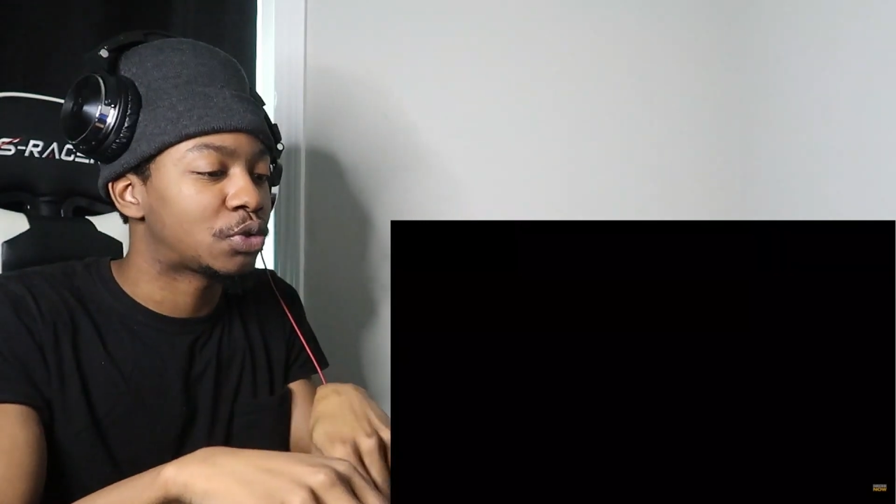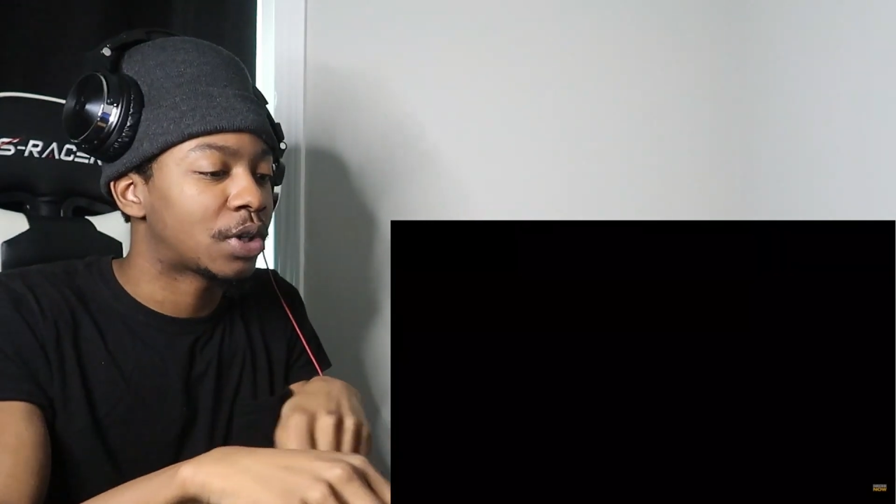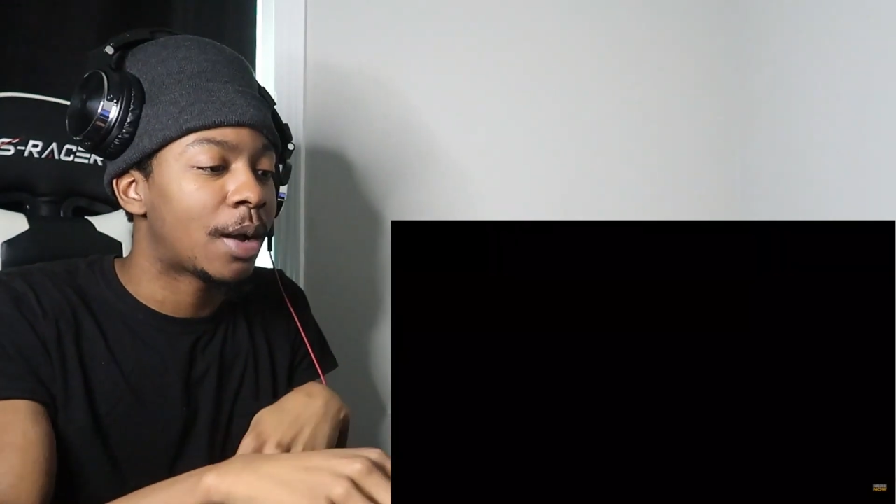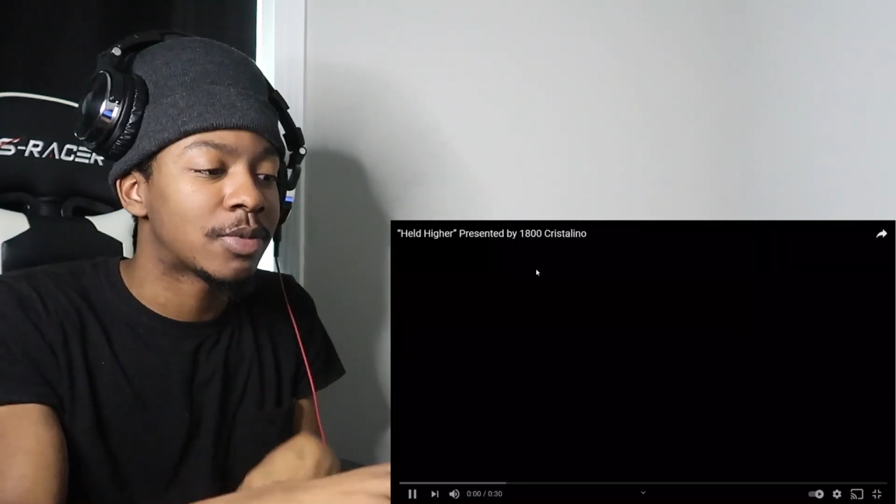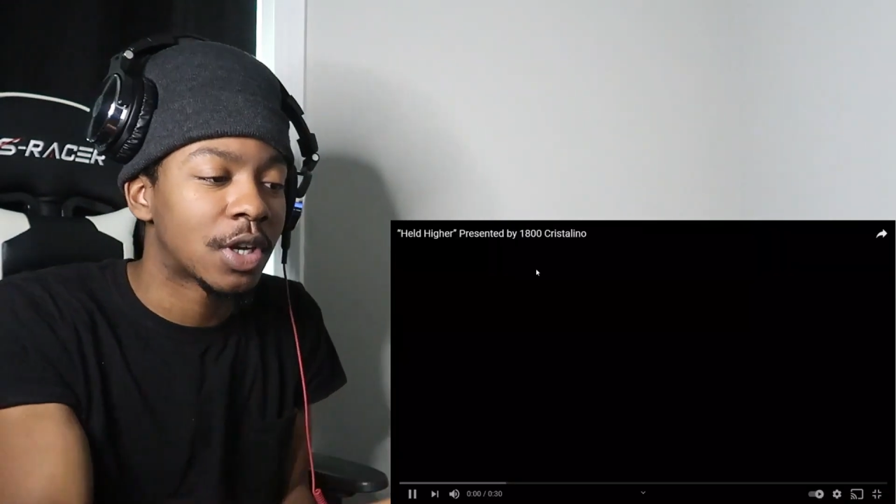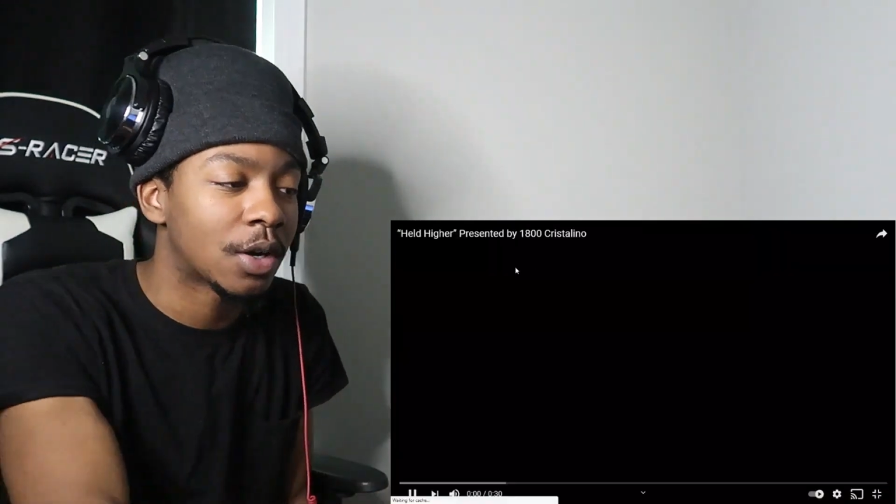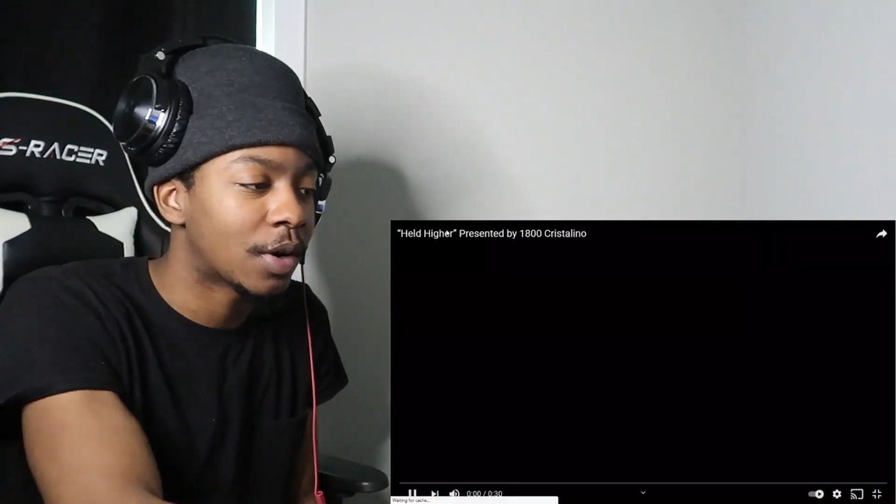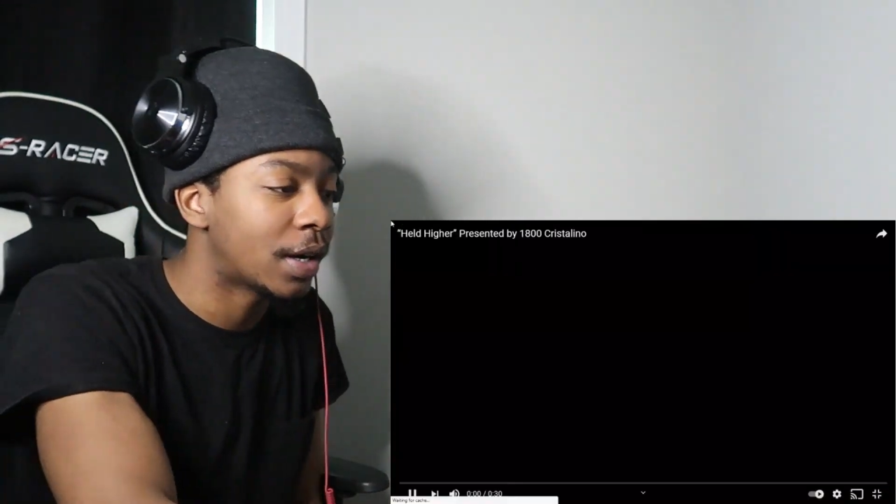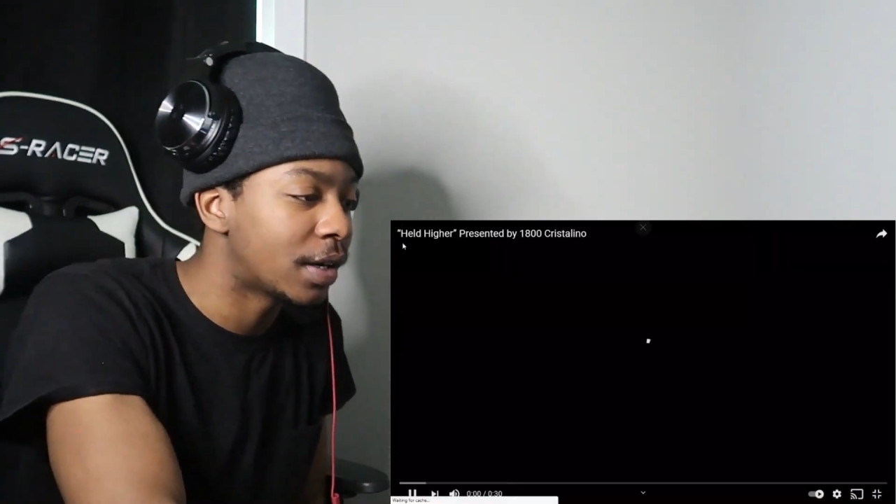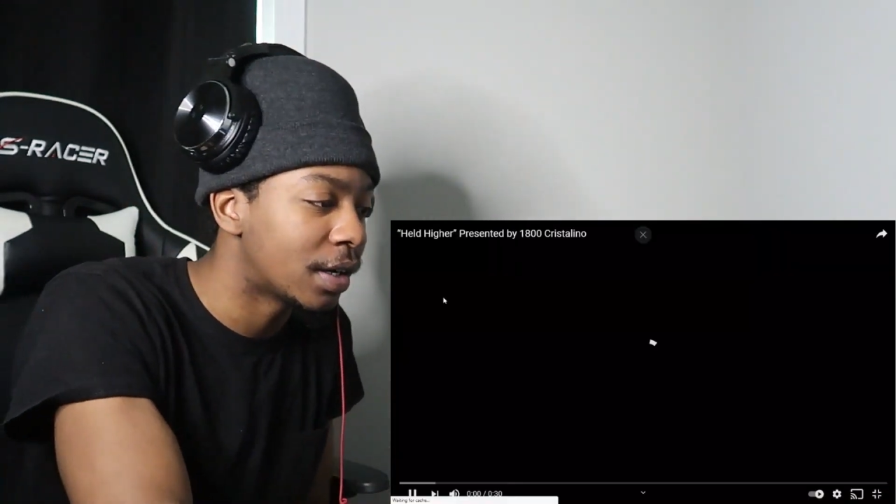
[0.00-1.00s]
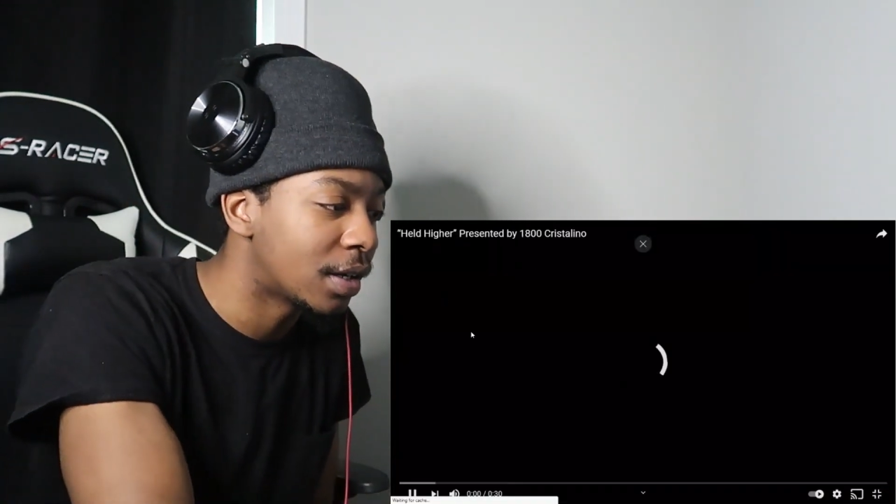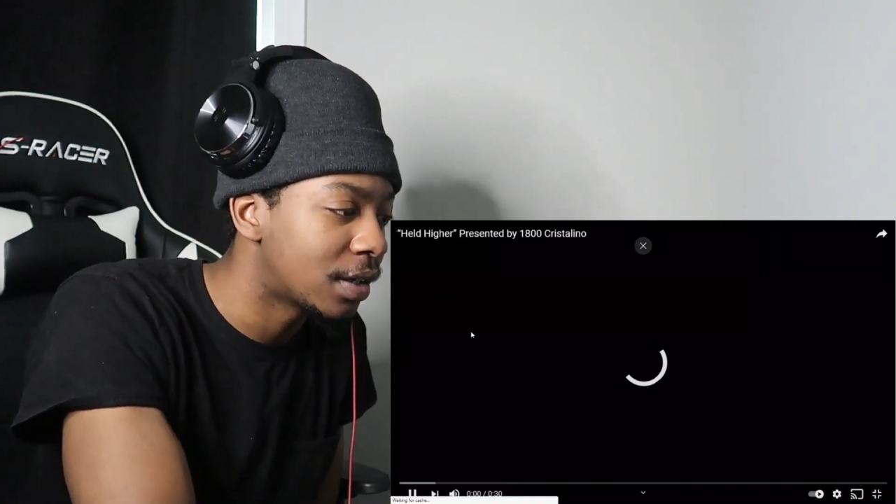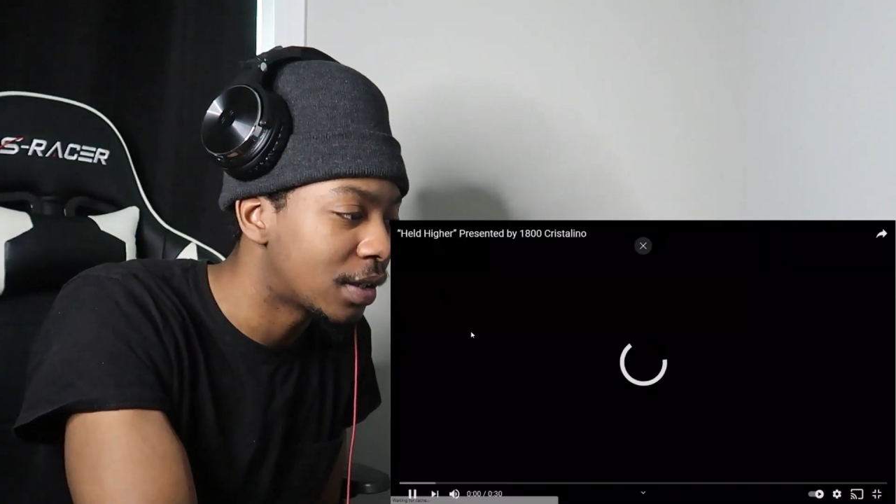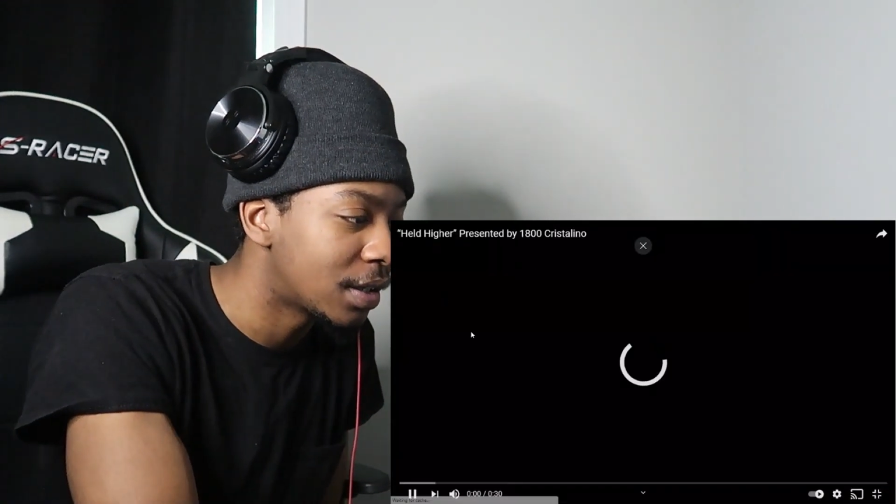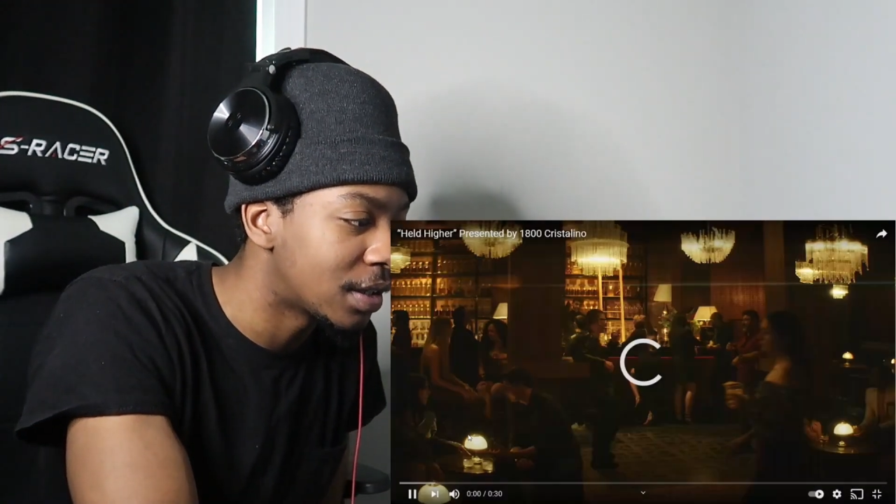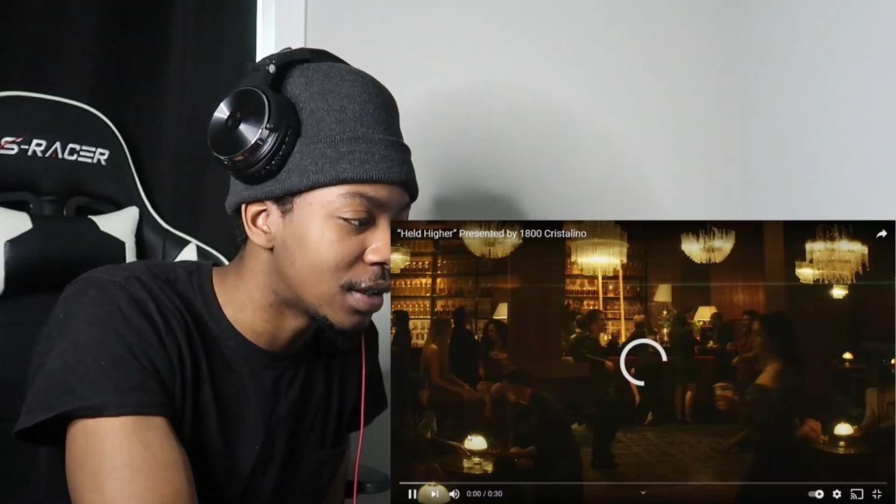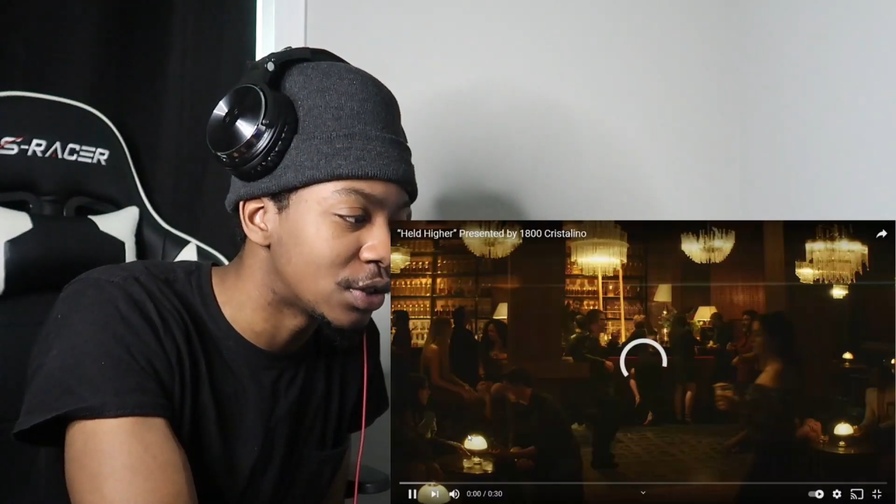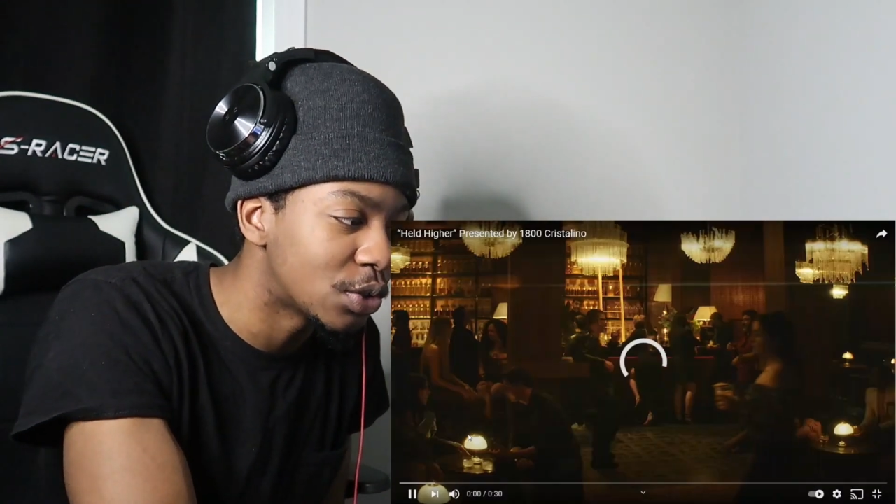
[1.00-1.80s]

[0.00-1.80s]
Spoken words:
Trap talk right there. The